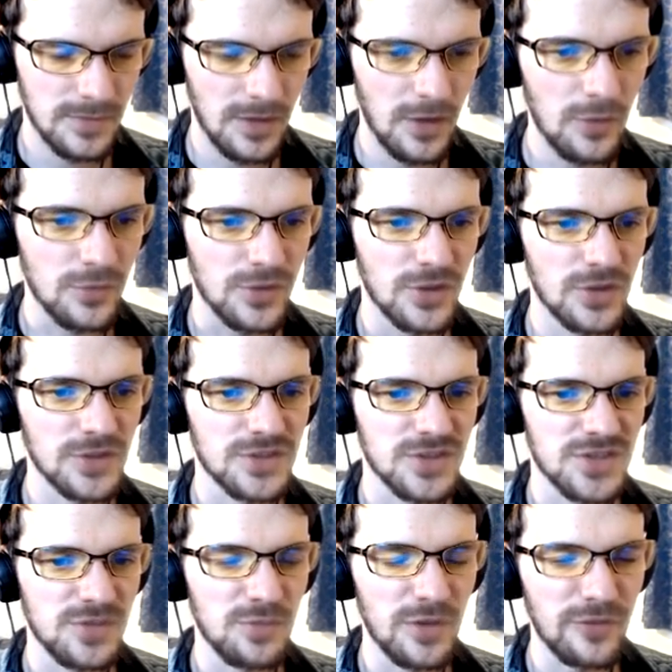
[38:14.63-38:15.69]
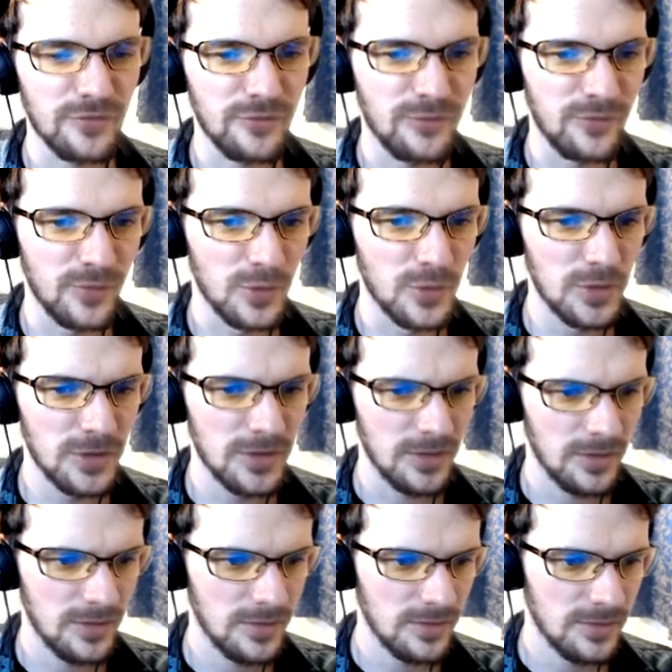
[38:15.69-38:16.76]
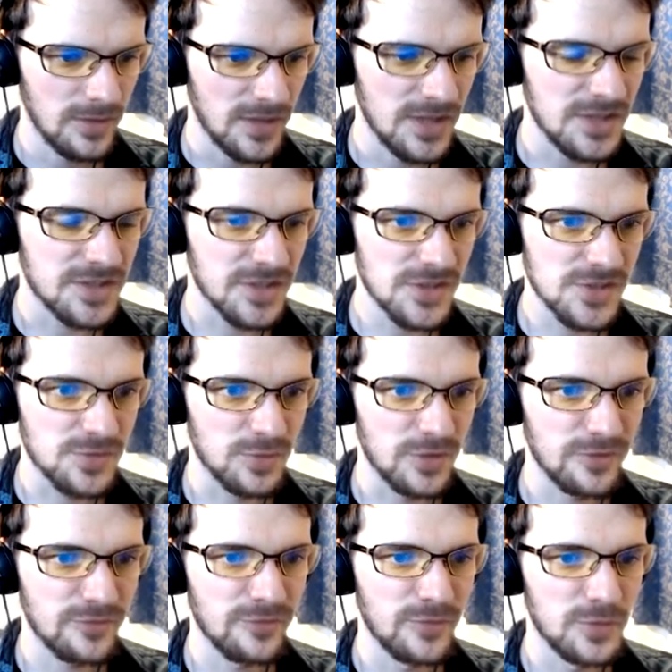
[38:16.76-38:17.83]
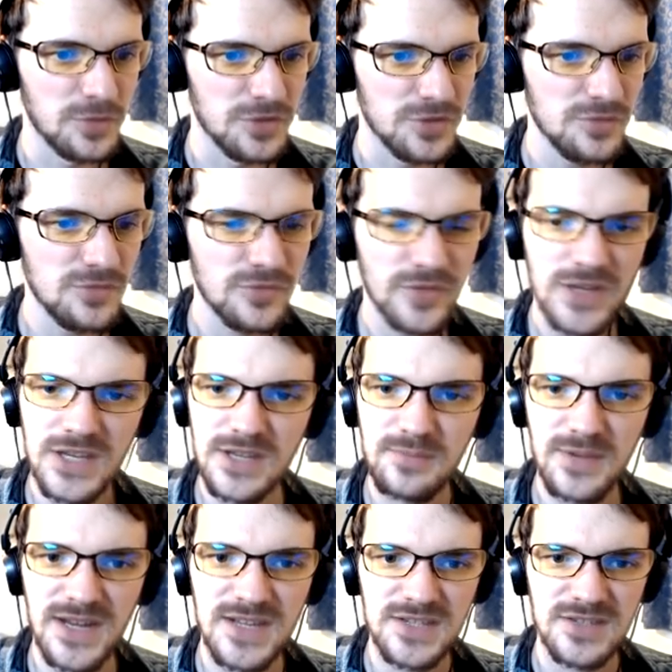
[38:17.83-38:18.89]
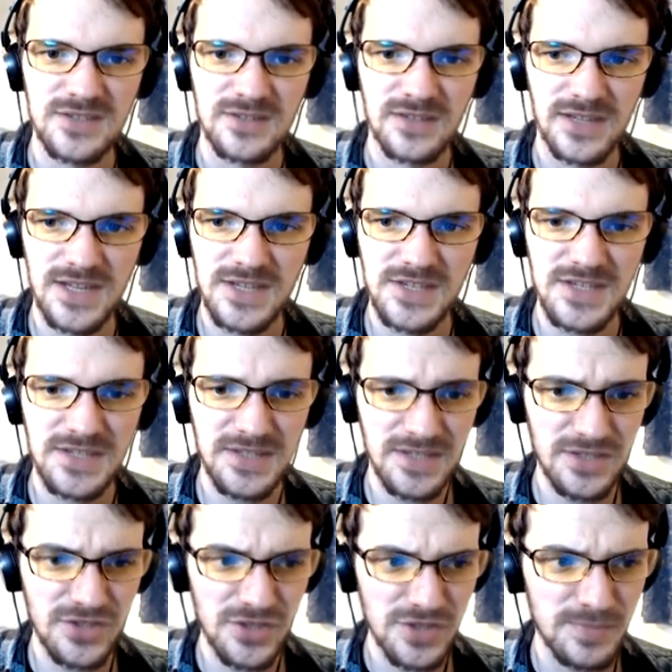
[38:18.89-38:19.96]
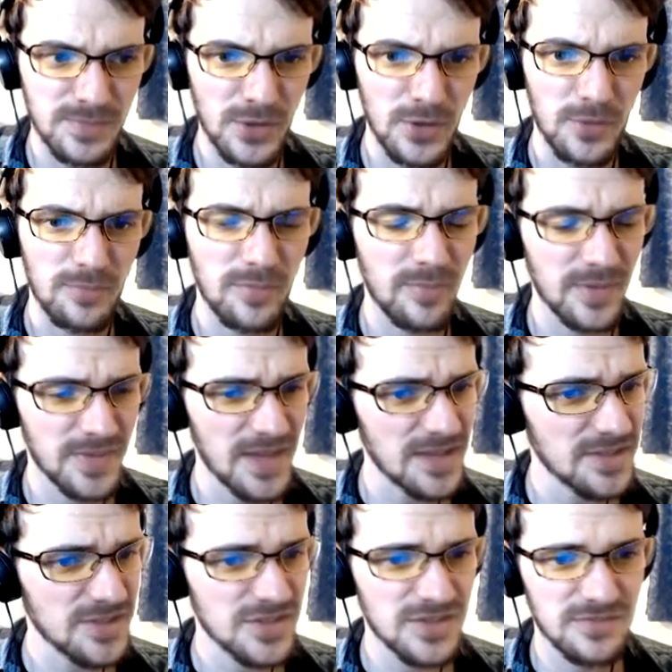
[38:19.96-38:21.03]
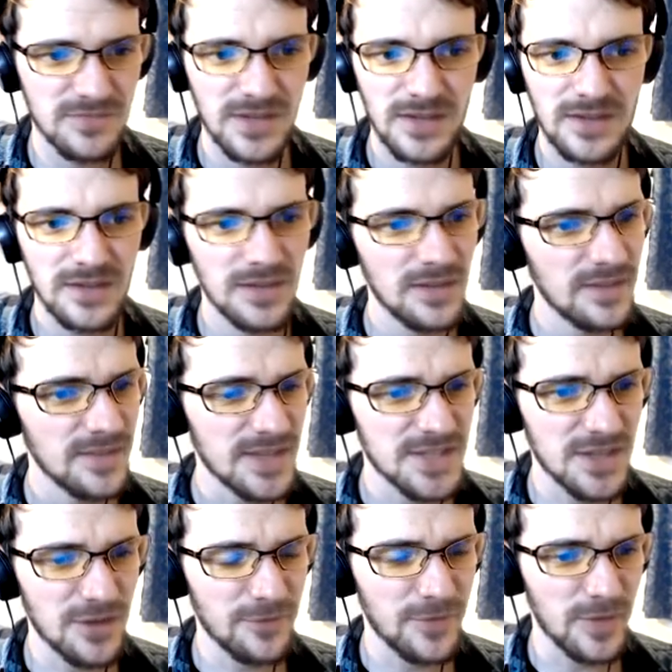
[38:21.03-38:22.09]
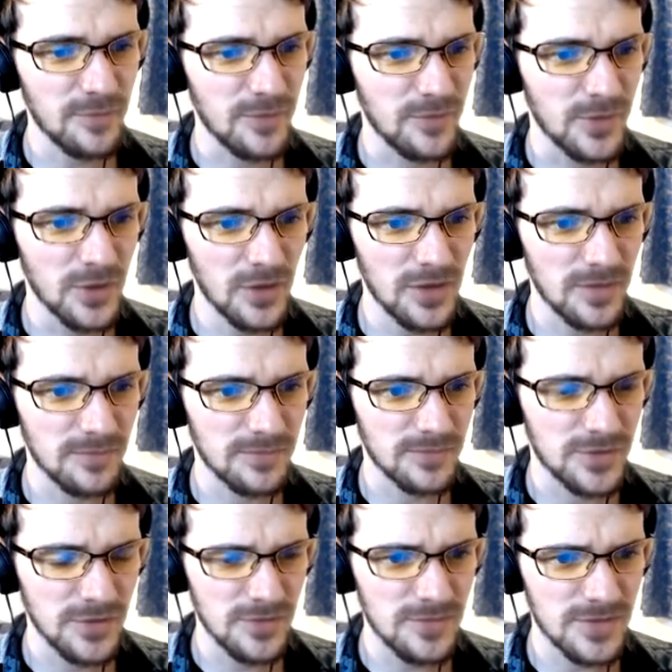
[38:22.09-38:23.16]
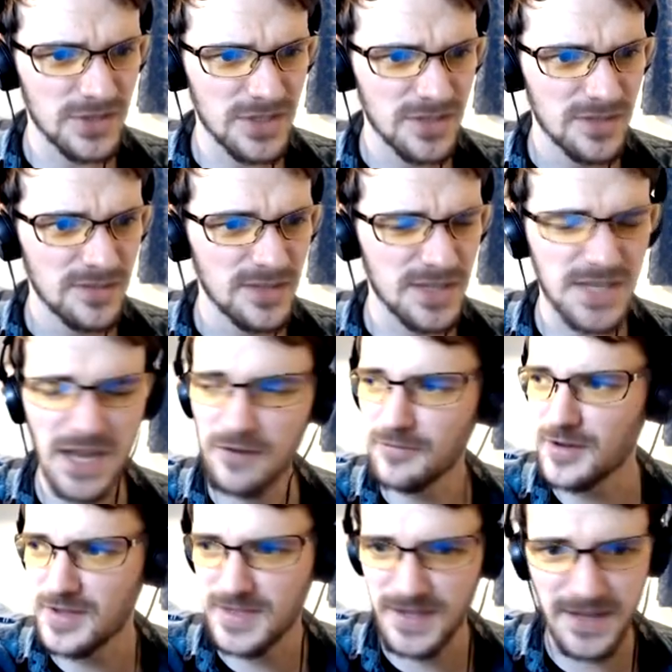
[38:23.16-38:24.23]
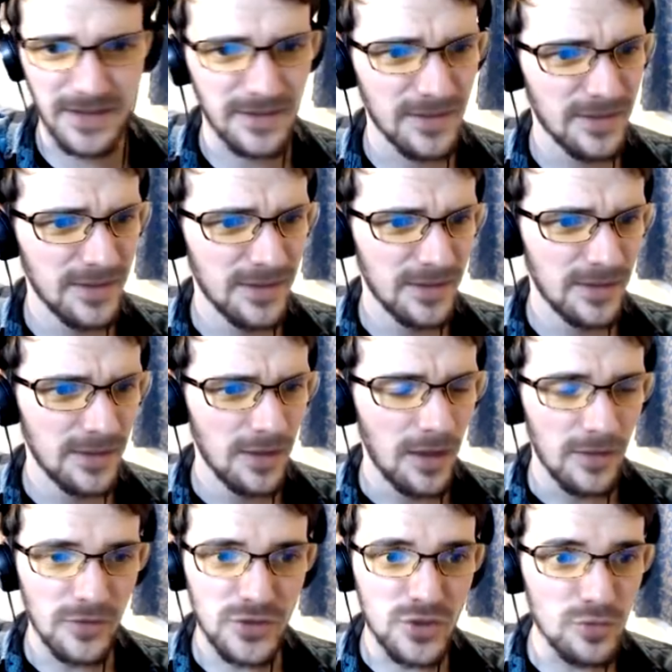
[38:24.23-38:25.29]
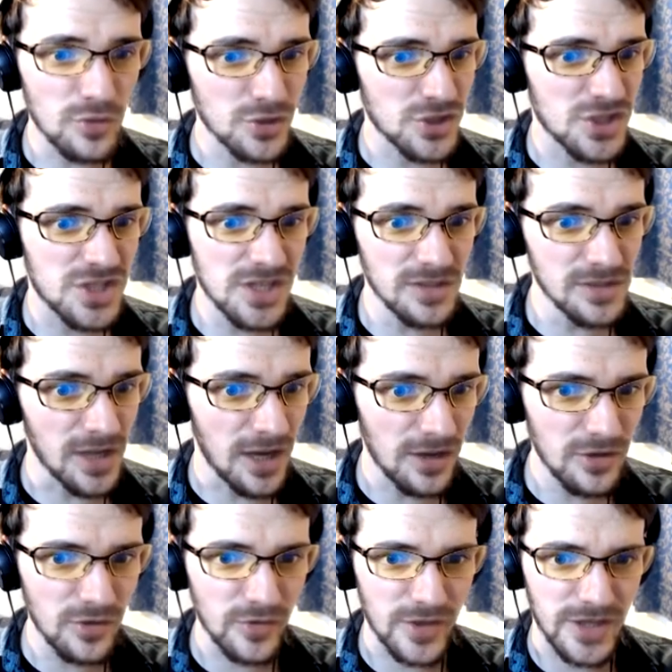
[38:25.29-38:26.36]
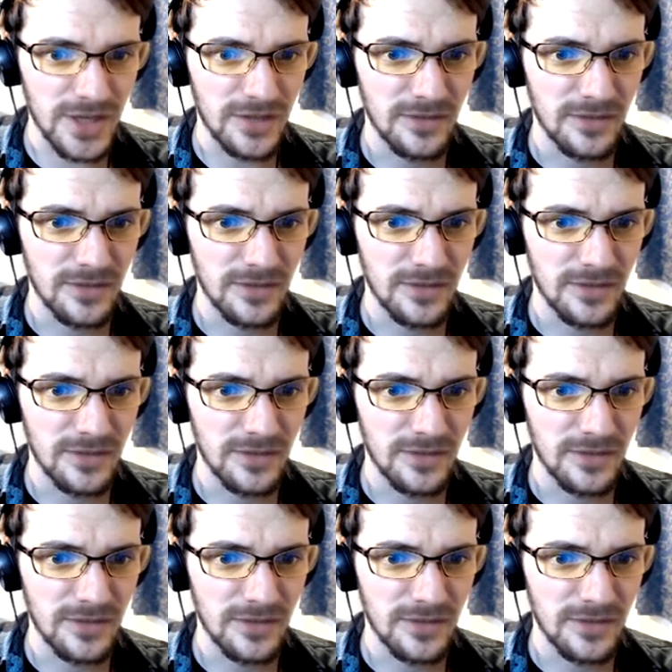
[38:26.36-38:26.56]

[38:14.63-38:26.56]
Oh god, does he want four? He does want four. You greedy bastard. I guess he did just poop, but that's... That's everything we've got, dudes. That's everything. You are still hungry!